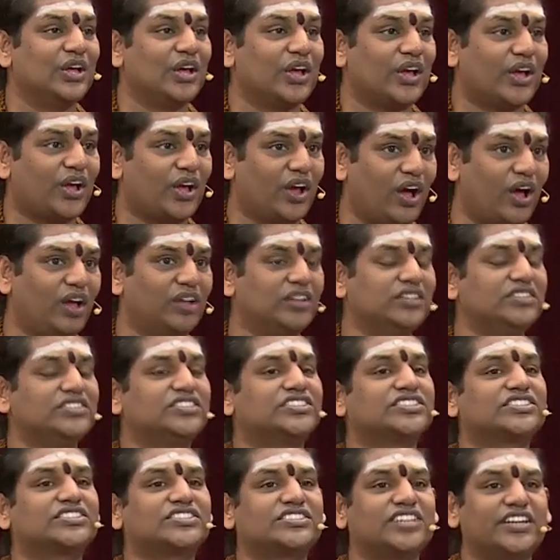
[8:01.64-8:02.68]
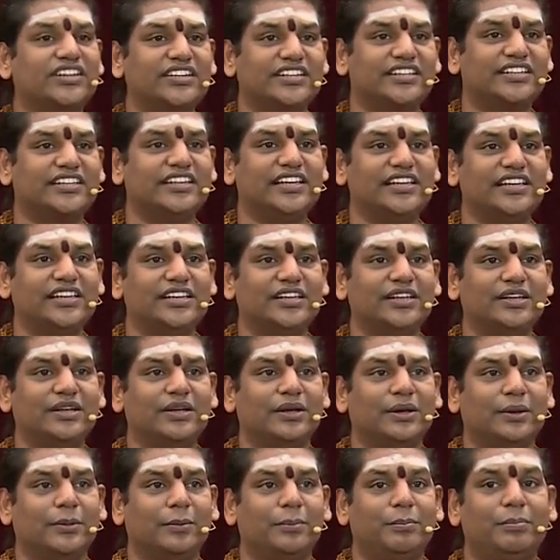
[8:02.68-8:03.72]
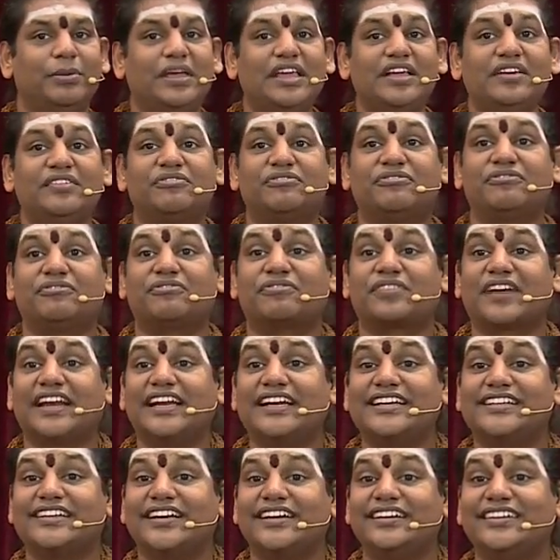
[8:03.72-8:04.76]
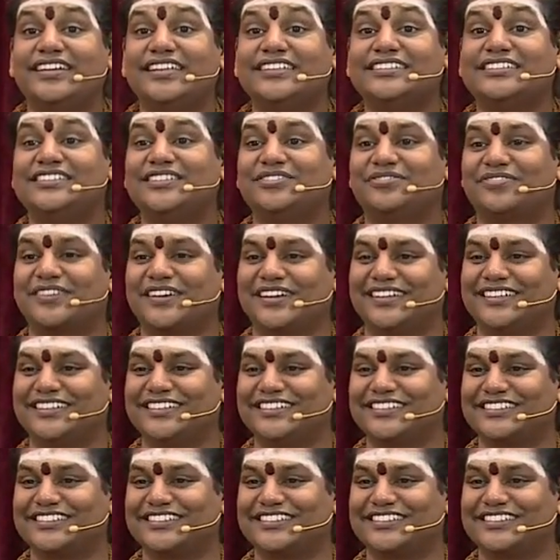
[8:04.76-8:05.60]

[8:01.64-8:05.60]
Constantly being frightened is different.